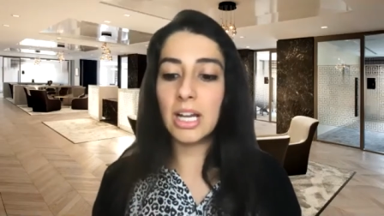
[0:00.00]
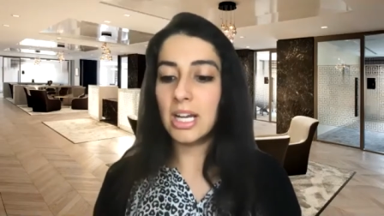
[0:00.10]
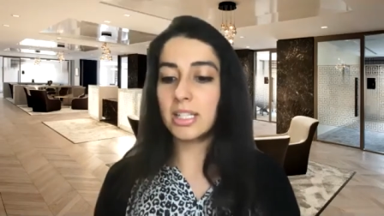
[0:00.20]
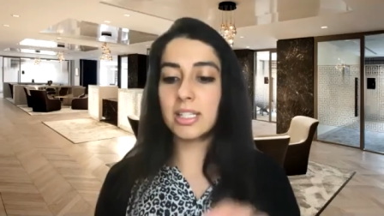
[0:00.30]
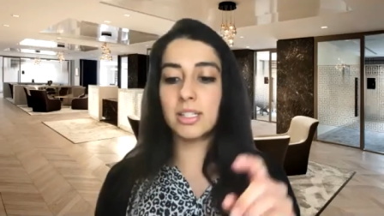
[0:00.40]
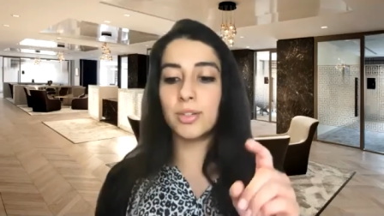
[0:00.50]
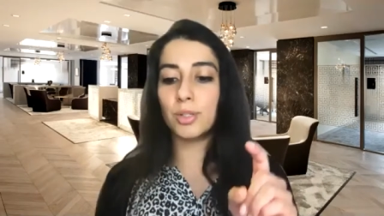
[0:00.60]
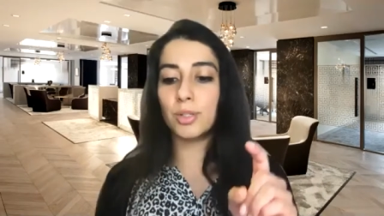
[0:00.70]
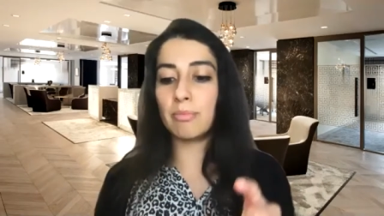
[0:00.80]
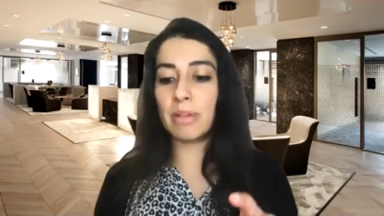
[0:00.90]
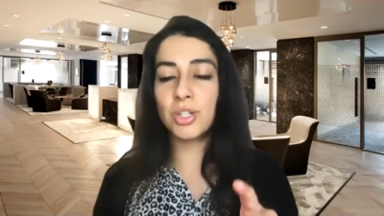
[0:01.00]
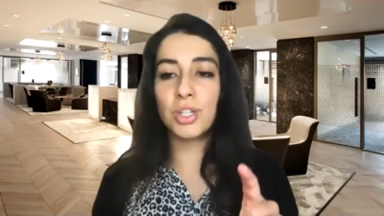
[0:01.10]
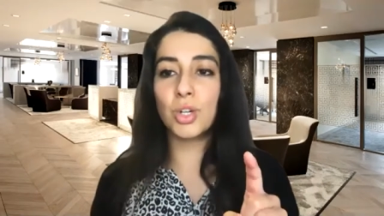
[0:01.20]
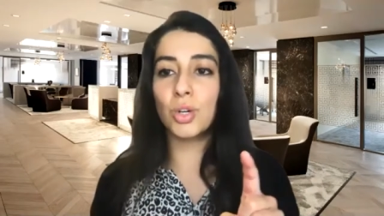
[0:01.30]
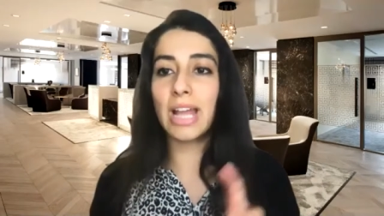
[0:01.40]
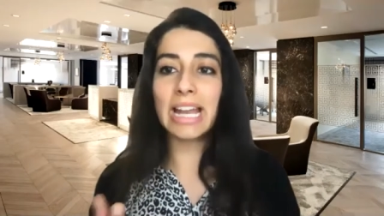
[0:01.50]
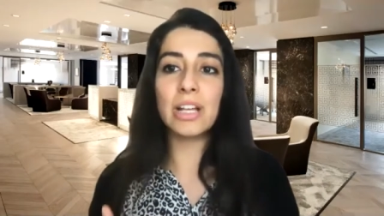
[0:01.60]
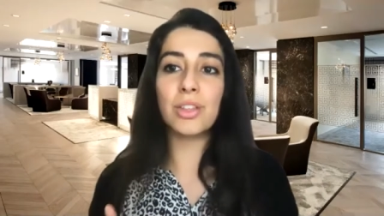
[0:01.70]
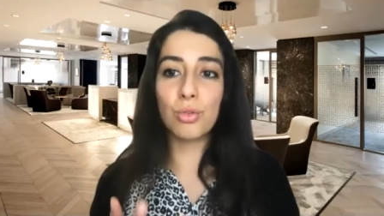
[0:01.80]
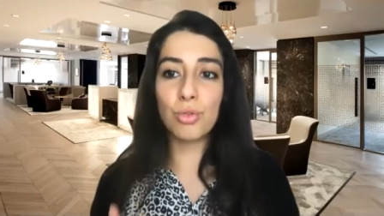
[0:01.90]
This is not to be mentioned on any
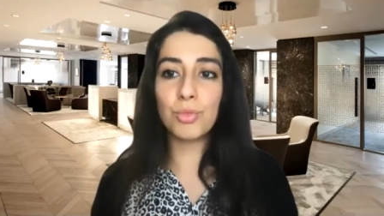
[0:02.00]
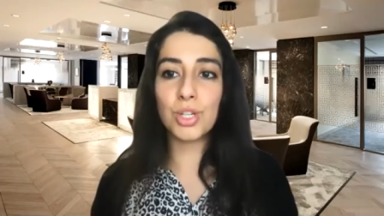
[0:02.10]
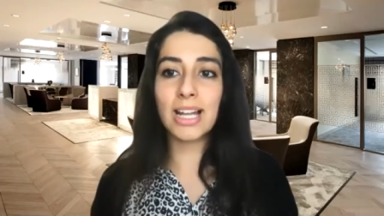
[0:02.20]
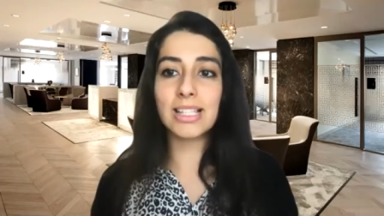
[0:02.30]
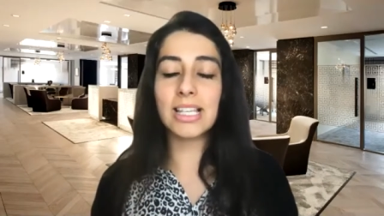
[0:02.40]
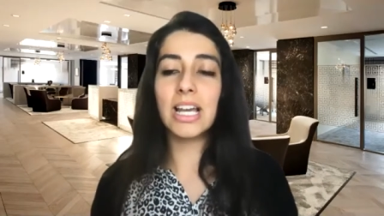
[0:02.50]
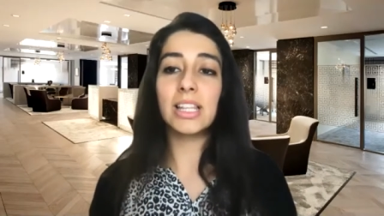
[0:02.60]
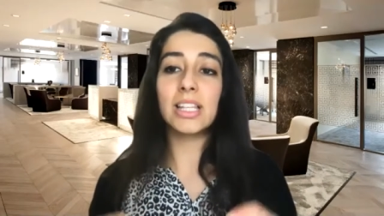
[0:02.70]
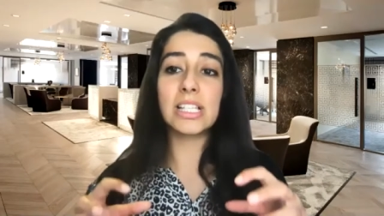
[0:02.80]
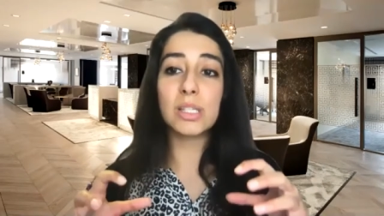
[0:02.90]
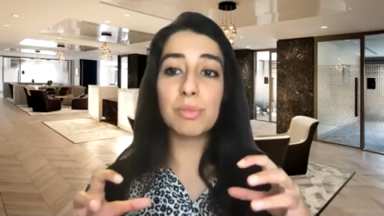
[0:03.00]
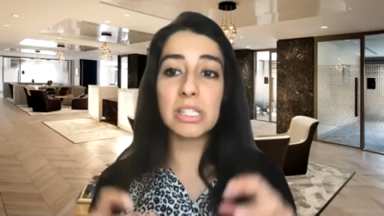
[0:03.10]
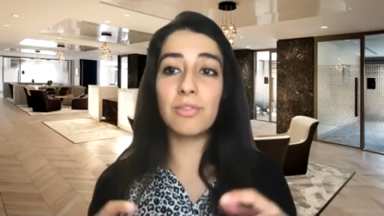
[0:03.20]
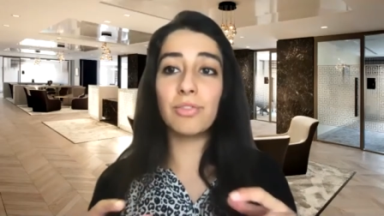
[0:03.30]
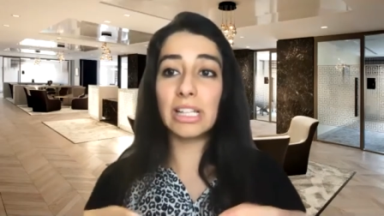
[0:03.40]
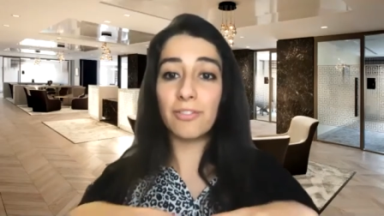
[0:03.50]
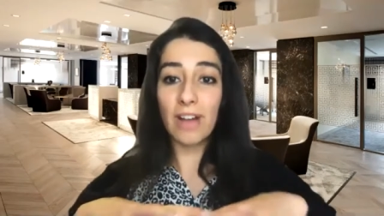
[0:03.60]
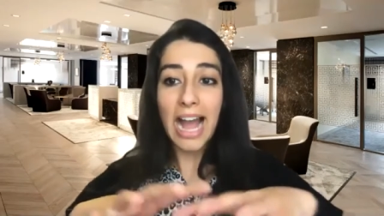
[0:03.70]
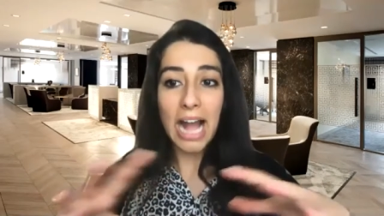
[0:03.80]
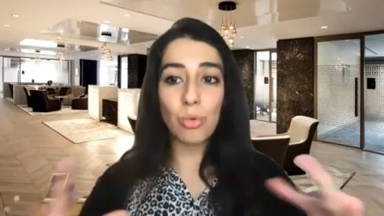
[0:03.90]
other group chat. This is specifically for
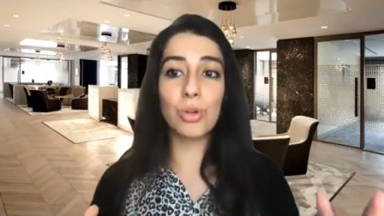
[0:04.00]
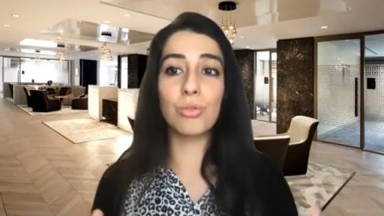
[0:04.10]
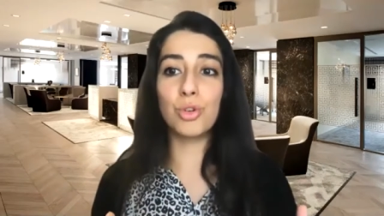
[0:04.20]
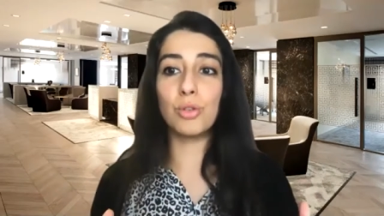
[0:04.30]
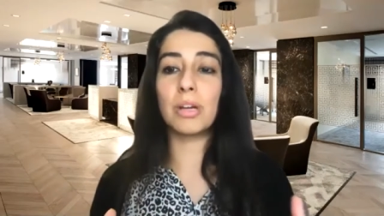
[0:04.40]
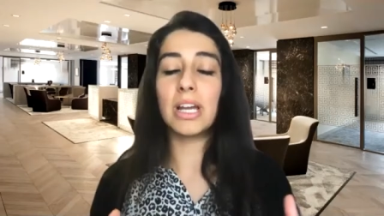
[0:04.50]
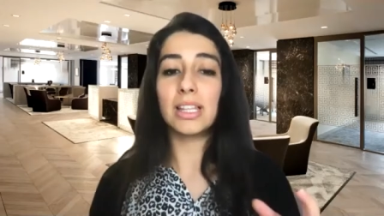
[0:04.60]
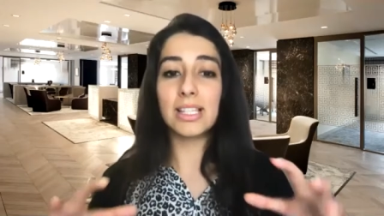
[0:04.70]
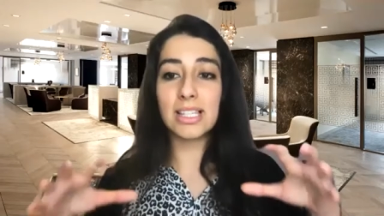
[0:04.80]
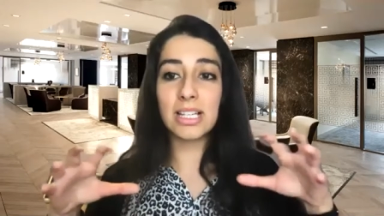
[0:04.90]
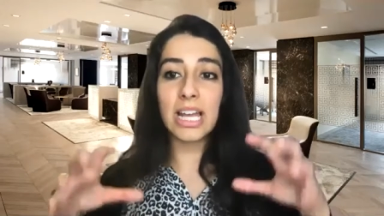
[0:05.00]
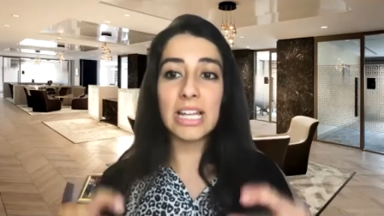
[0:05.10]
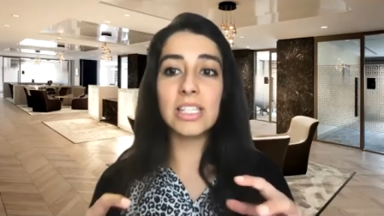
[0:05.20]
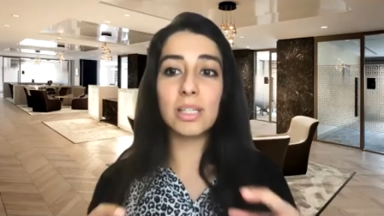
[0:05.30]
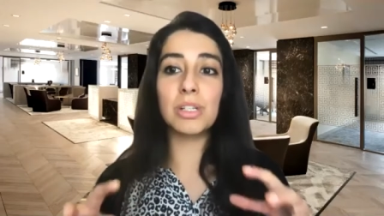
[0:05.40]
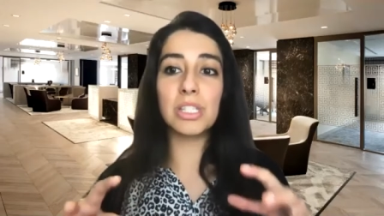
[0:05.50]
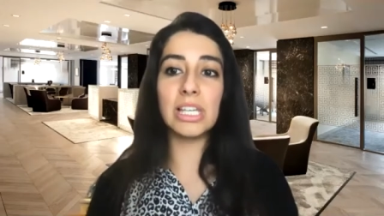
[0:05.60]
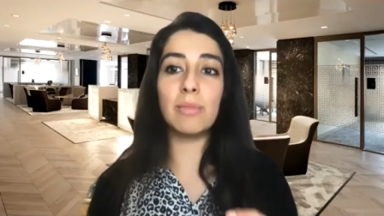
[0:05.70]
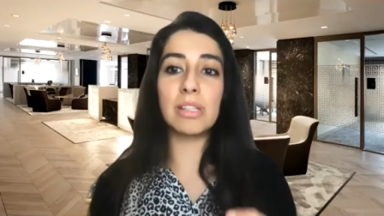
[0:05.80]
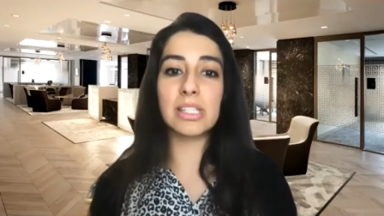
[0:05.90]
our group. This is an intimate
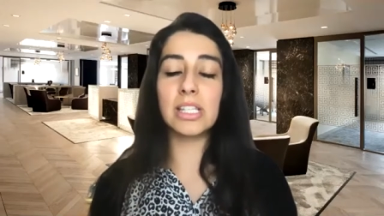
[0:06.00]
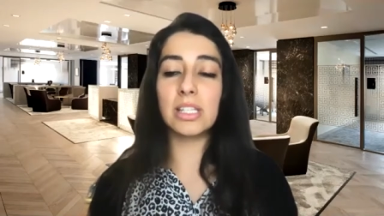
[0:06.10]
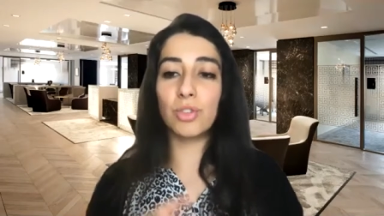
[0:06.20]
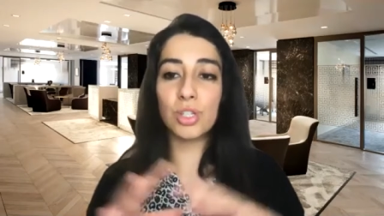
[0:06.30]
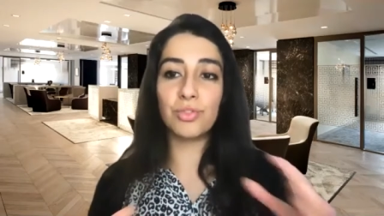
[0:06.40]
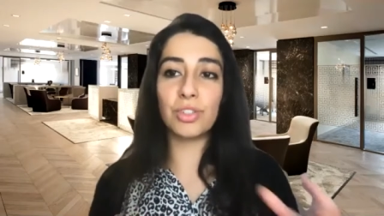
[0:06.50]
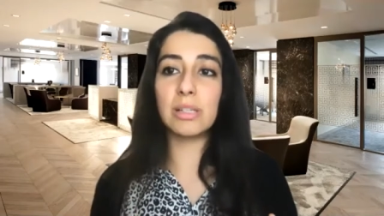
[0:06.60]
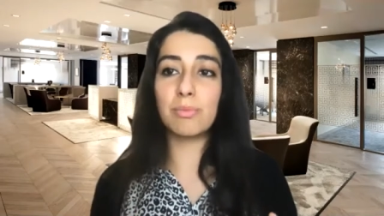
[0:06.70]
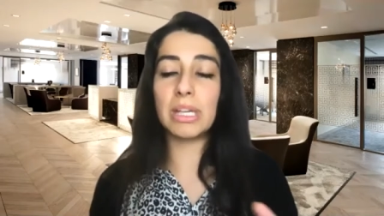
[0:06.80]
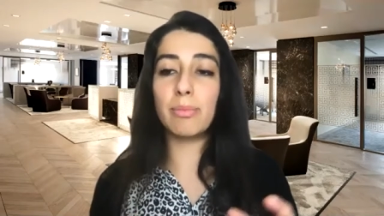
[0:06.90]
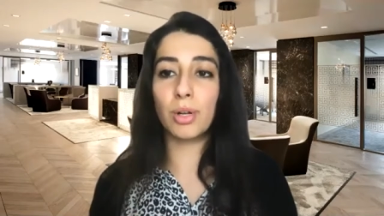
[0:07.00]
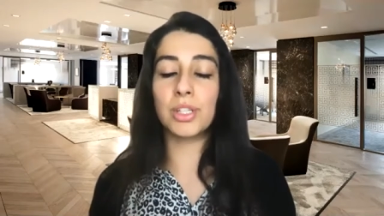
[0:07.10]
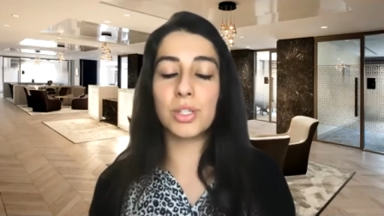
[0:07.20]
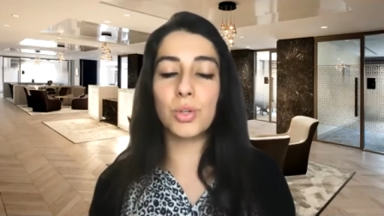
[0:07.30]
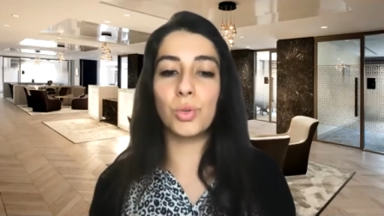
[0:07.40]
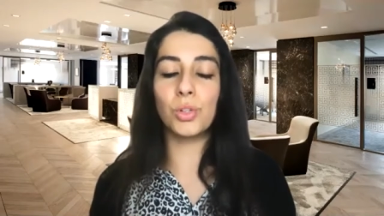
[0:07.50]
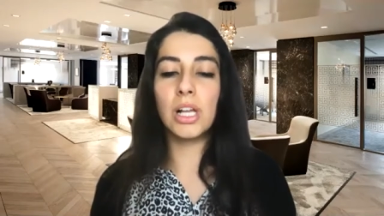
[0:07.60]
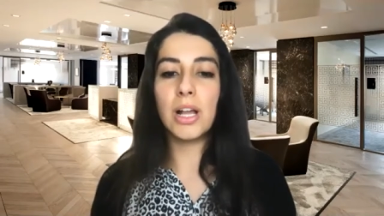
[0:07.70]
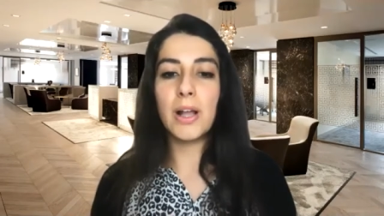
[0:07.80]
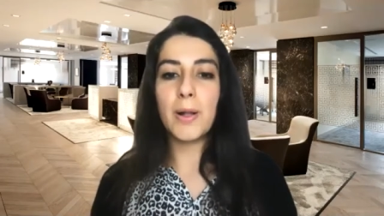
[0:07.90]
team incentive just for the people on this call,
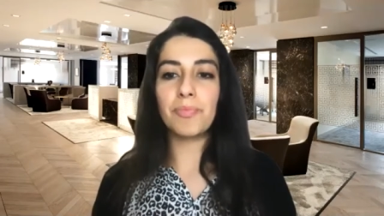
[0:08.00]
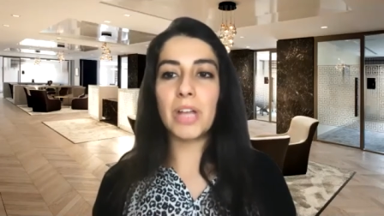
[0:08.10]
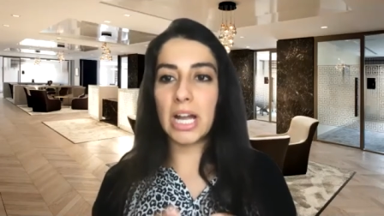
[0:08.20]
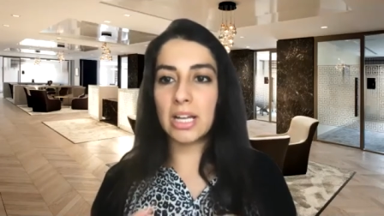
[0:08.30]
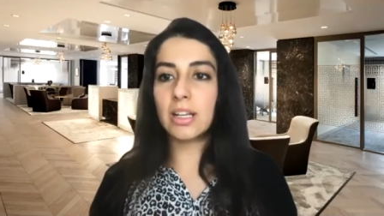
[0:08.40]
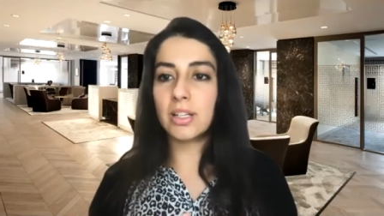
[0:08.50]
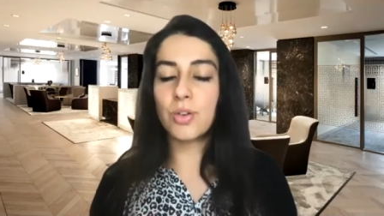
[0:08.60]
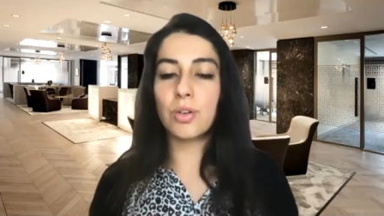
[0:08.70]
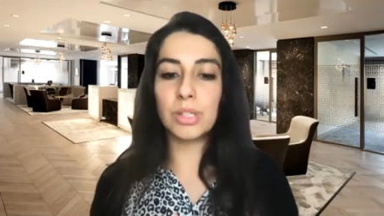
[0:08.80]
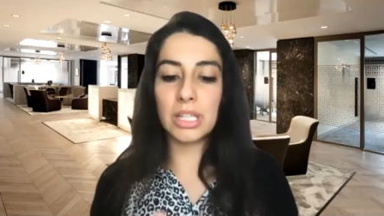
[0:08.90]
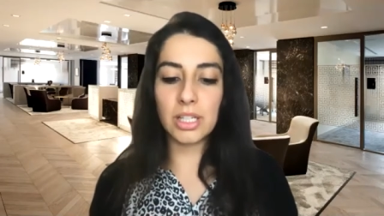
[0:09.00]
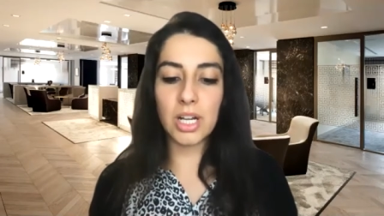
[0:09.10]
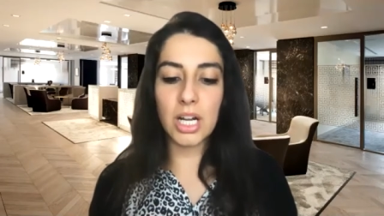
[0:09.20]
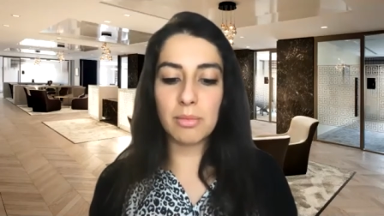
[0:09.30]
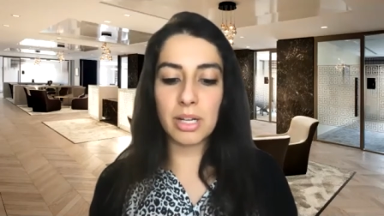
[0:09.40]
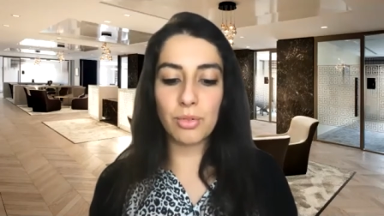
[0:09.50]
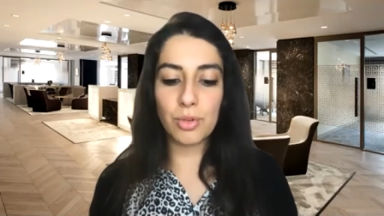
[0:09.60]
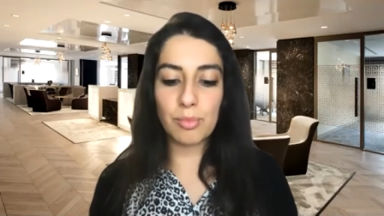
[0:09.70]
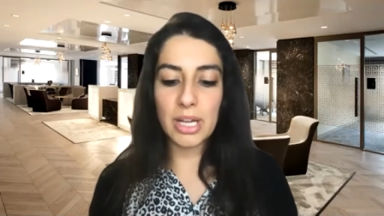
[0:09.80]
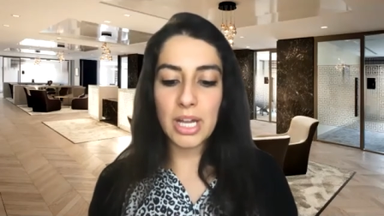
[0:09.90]
uh, and, and sorry, within the Kynamite group.